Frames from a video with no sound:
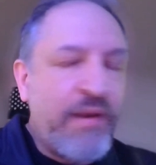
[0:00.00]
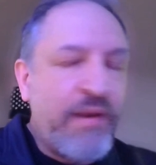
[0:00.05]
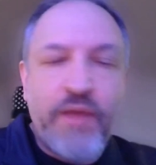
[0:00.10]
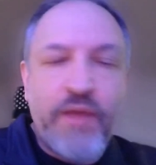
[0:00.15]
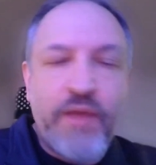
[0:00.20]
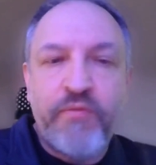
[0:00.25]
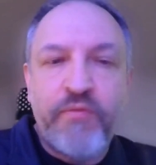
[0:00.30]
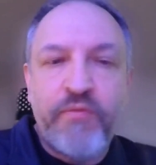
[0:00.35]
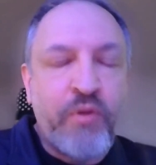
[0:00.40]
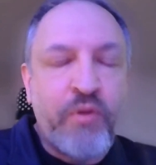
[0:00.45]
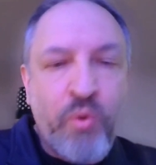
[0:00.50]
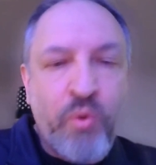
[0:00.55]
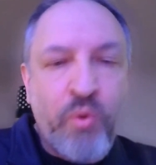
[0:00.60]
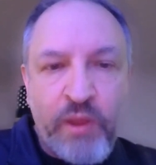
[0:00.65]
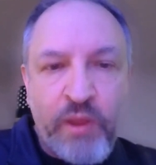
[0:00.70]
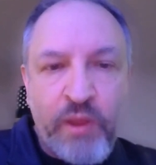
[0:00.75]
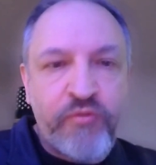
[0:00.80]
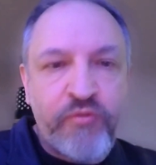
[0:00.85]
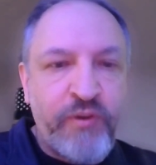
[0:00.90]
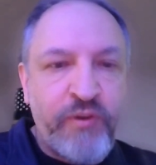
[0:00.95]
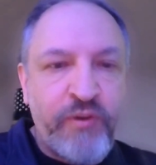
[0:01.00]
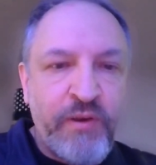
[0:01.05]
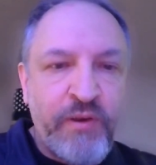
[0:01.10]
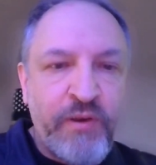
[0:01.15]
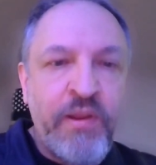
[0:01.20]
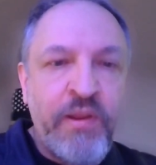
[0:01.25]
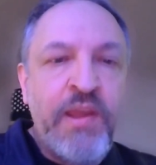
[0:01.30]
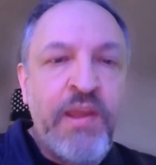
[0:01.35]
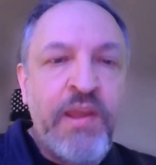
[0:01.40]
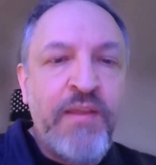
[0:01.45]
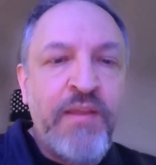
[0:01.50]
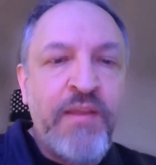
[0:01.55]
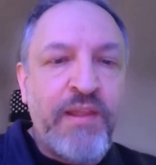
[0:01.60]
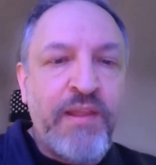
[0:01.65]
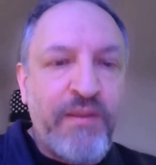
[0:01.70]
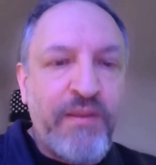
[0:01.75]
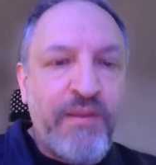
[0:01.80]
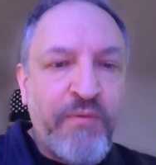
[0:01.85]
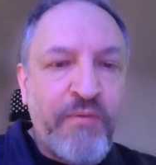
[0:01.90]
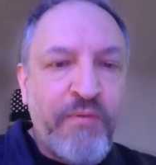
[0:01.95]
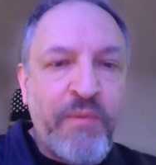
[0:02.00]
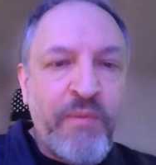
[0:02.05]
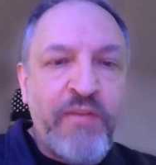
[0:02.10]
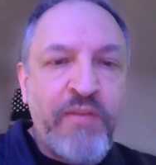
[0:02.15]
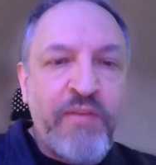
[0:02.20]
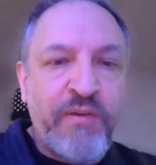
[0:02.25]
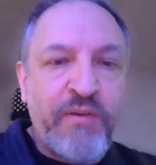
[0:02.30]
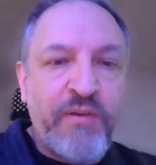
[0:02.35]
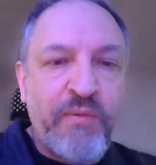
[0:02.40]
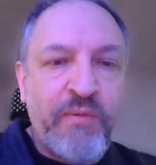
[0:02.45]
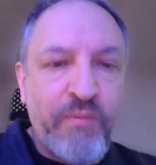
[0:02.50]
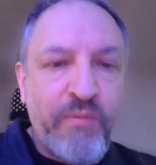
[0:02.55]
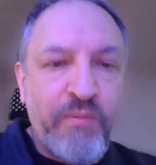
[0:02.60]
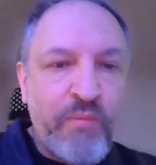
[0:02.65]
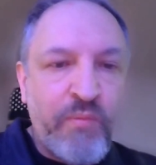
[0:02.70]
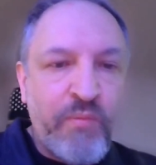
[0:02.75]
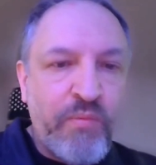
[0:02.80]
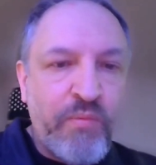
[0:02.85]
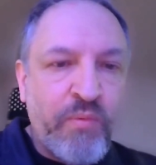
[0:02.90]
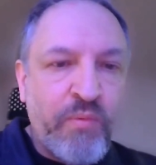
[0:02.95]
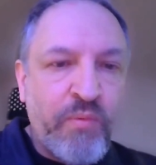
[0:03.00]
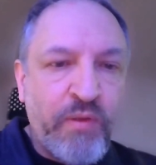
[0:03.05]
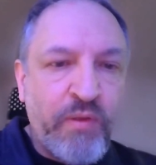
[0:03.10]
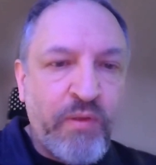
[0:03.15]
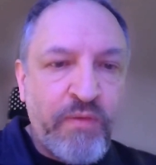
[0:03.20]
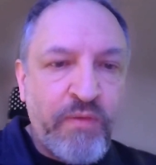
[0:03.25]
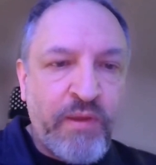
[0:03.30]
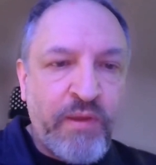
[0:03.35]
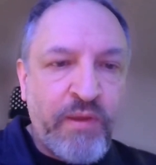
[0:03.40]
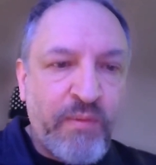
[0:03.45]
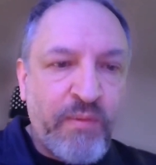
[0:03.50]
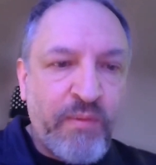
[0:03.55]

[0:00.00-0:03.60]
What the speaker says: Now there's no question that the information was